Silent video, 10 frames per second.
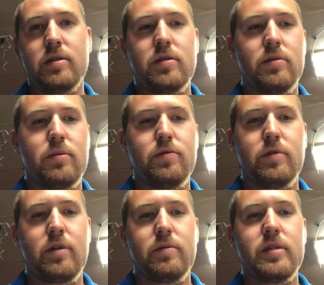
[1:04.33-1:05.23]
so for
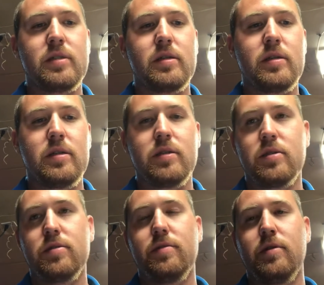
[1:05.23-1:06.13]
that reason,
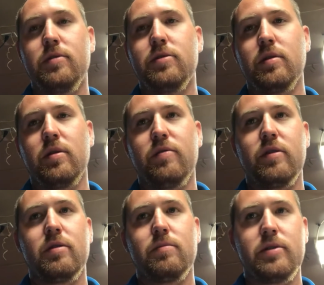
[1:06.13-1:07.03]
it's usually only
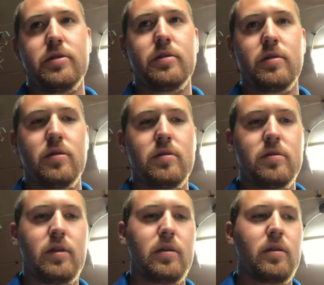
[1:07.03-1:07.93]
found at busier,
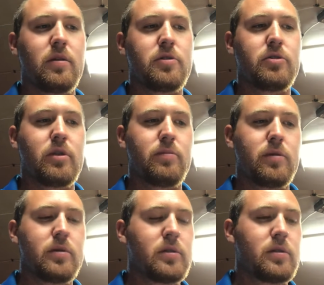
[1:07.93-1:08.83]
slightly larger
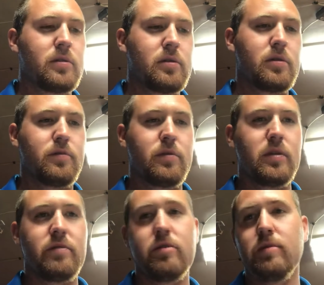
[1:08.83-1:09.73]
airports. So if we
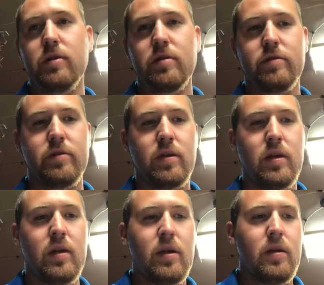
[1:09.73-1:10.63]
live in the middle of
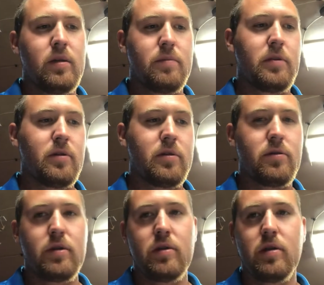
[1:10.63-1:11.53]

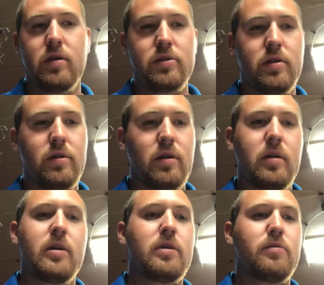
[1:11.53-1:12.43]
nowhere, odds are you're not
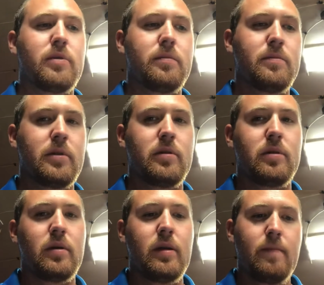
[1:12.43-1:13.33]
going to have one, but
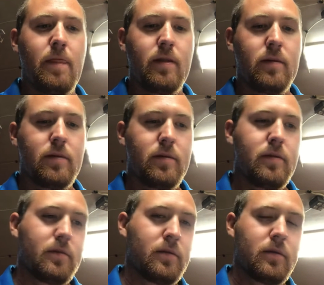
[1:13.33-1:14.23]

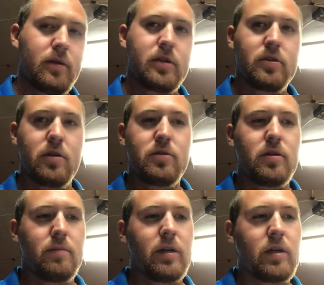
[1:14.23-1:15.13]
your next
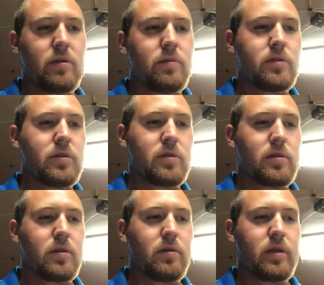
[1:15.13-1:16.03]
alternate might, which is
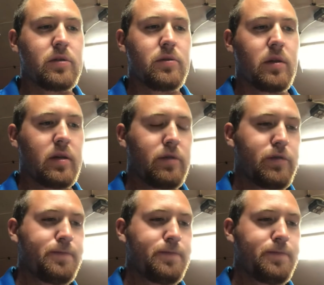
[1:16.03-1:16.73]
a great tool to have.